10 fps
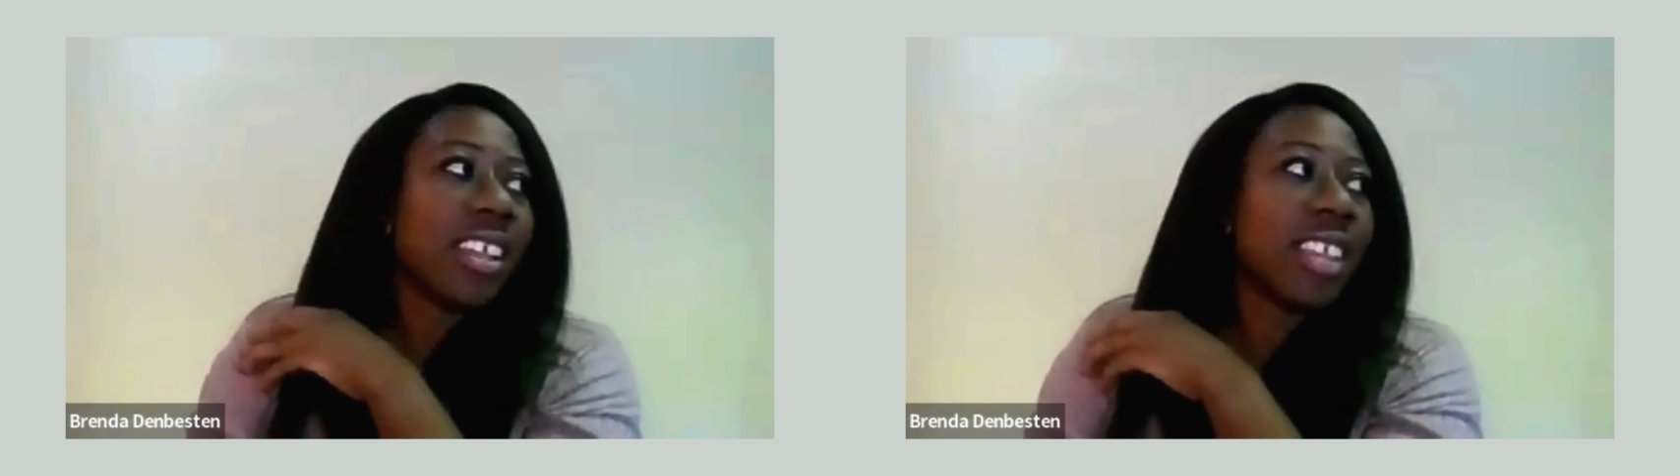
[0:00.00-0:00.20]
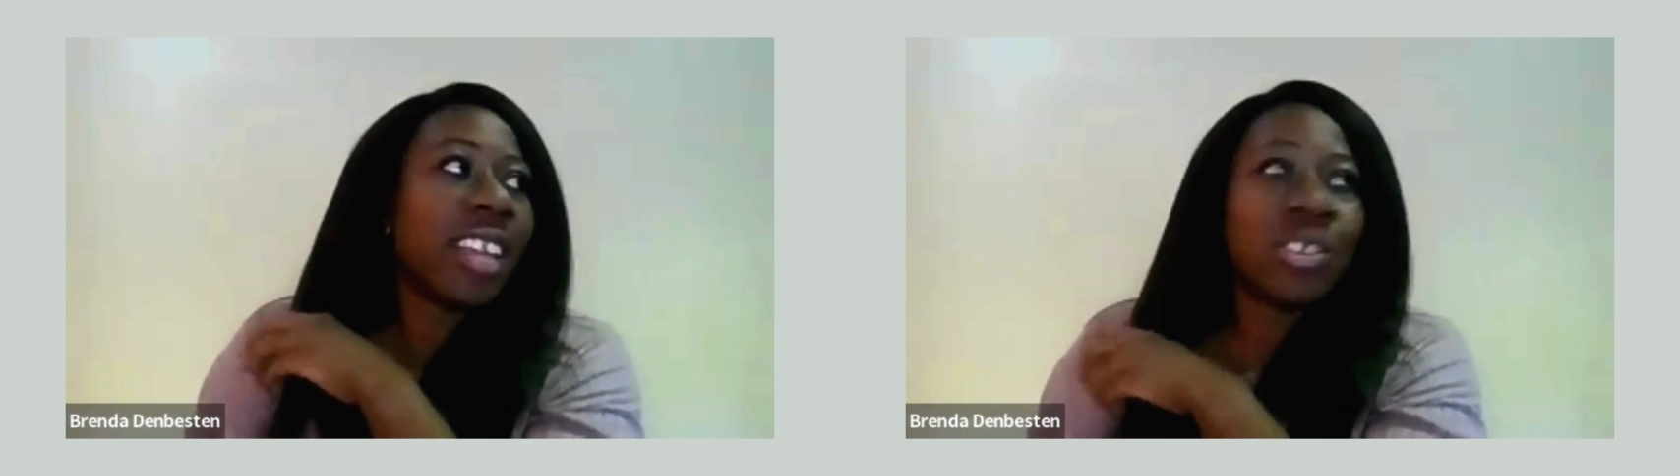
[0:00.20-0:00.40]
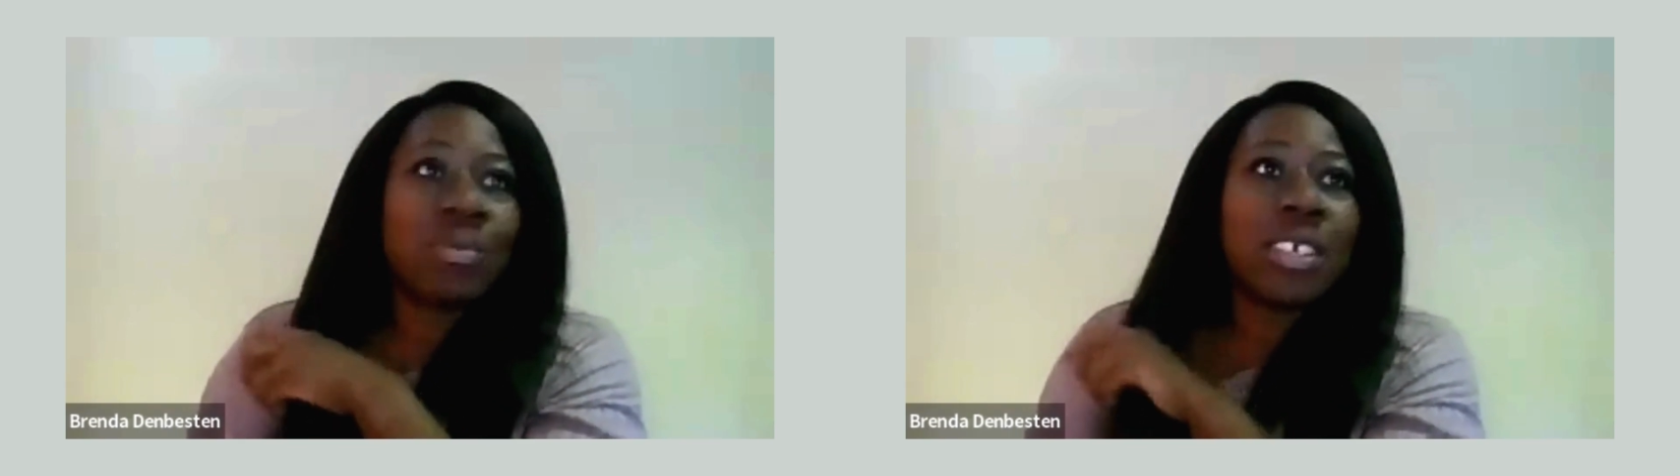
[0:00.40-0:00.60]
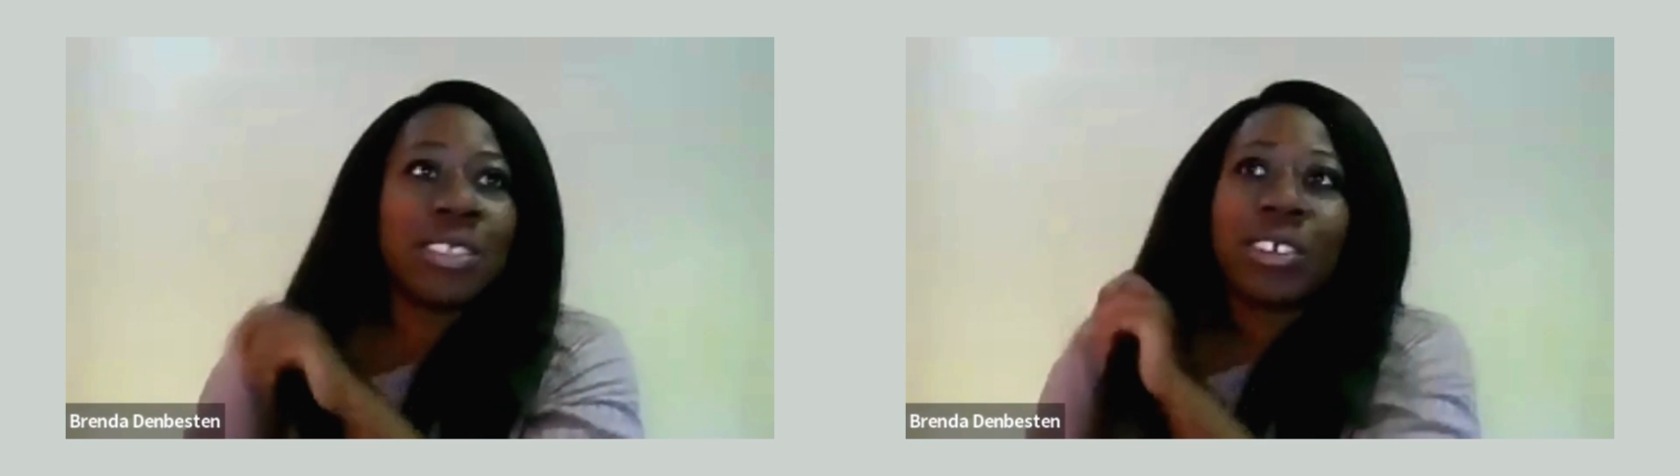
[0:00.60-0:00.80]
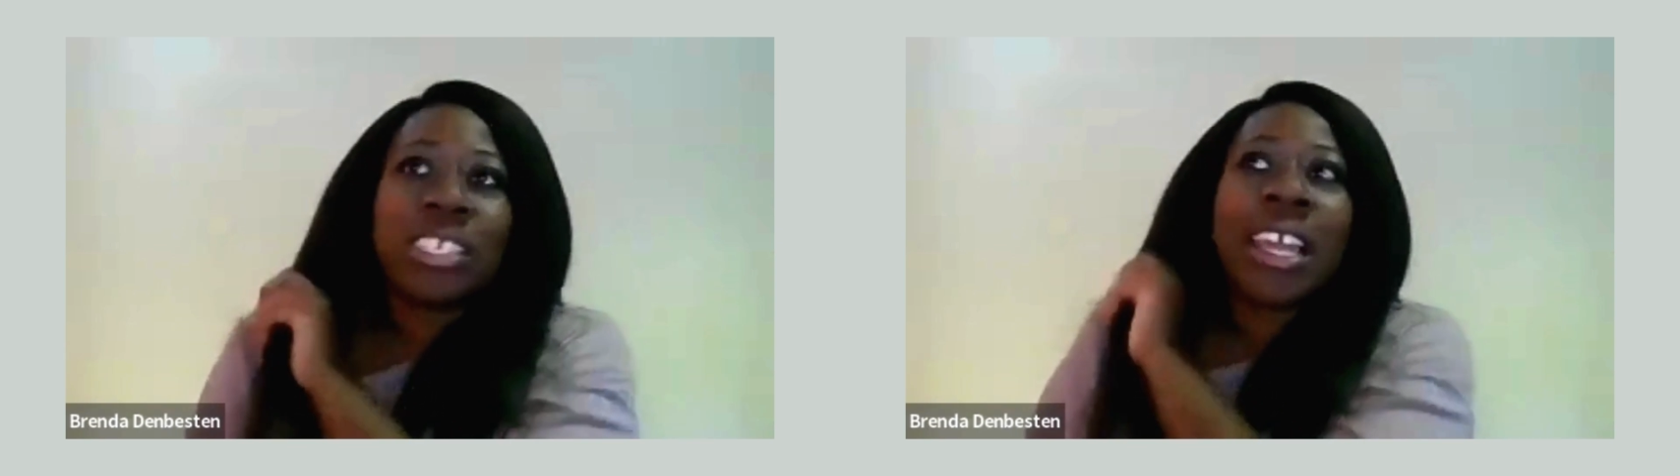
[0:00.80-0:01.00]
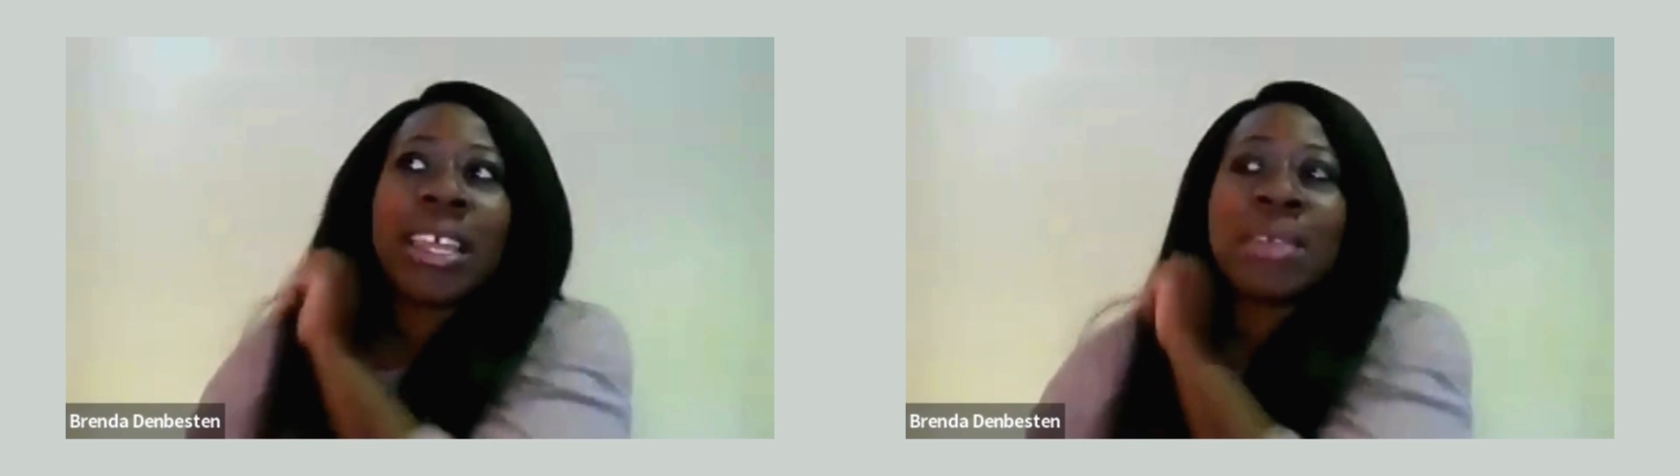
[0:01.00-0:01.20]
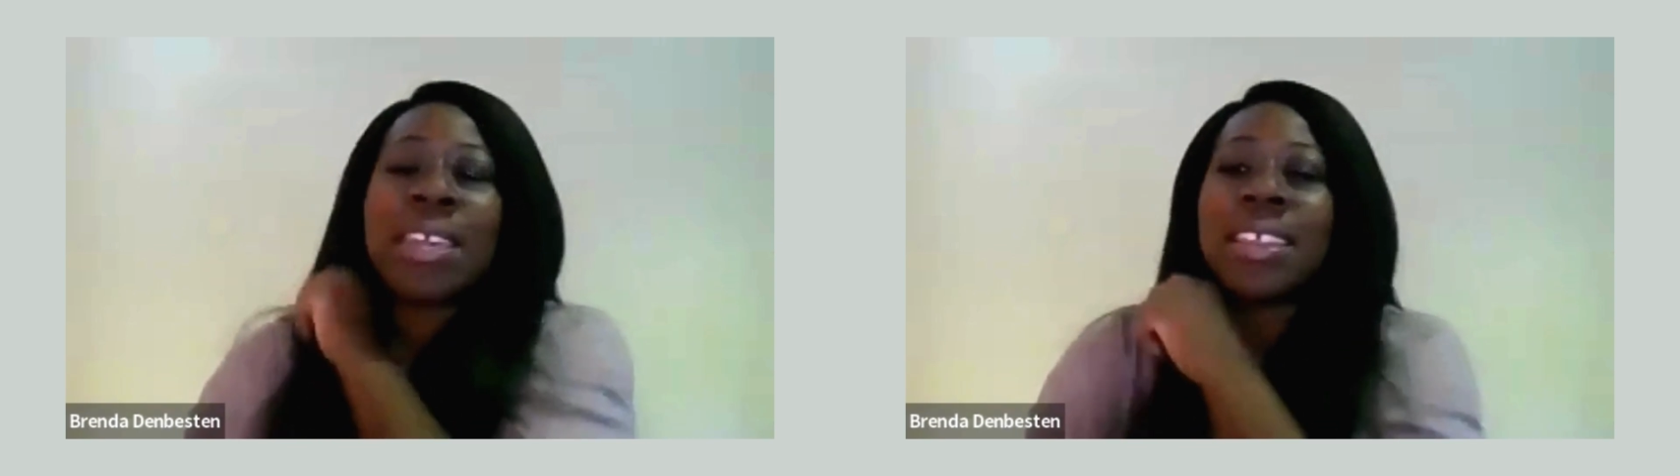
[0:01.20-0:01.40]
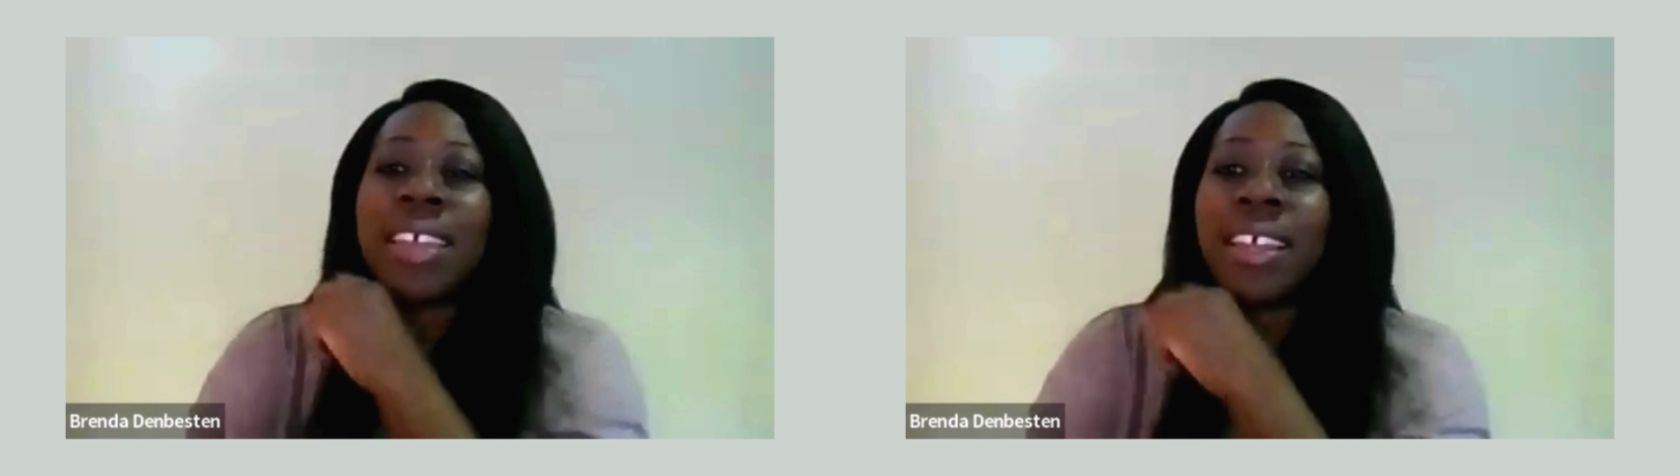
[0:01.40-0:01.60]
that to me is not telling
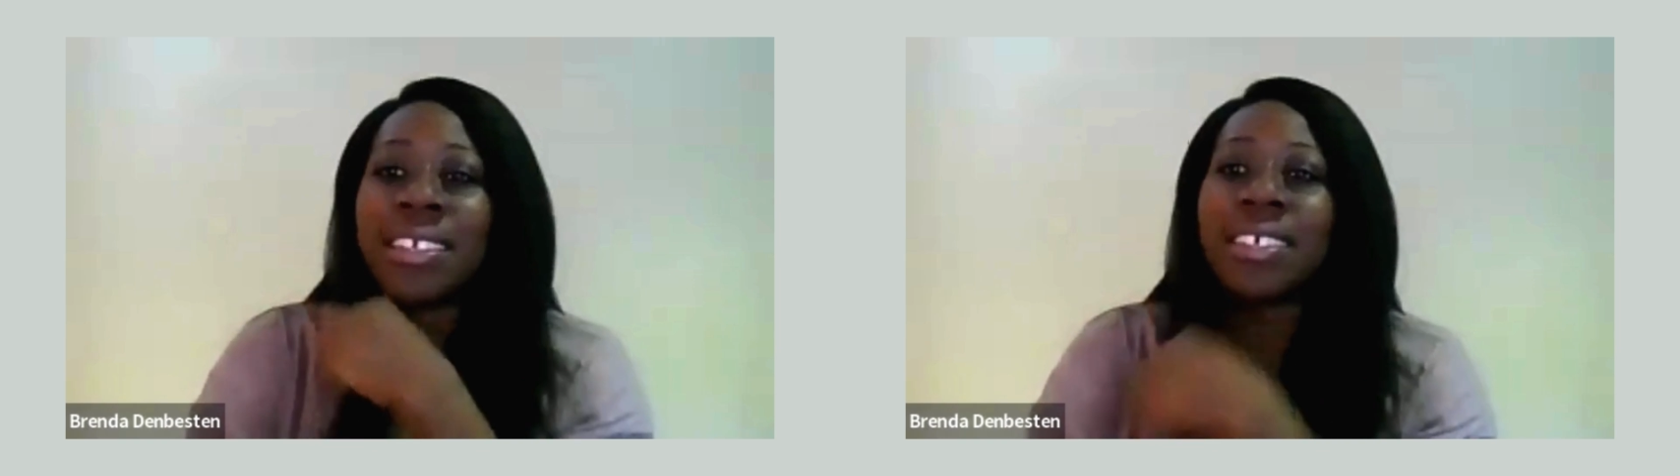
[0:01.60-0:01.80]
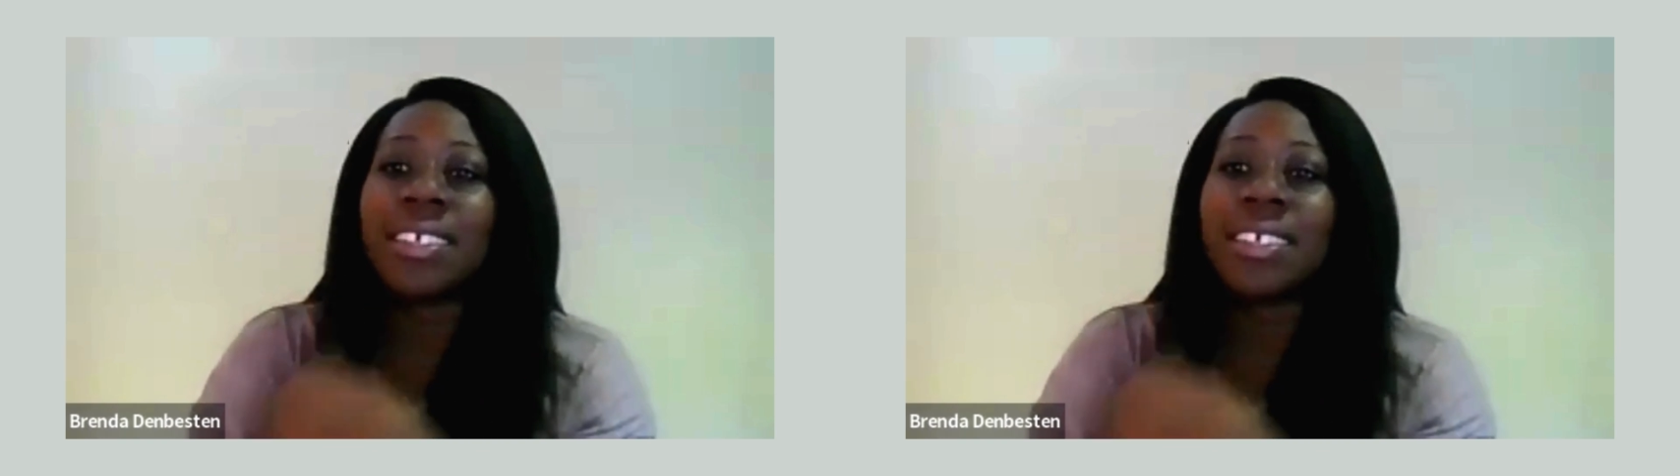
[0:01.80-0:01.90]
me that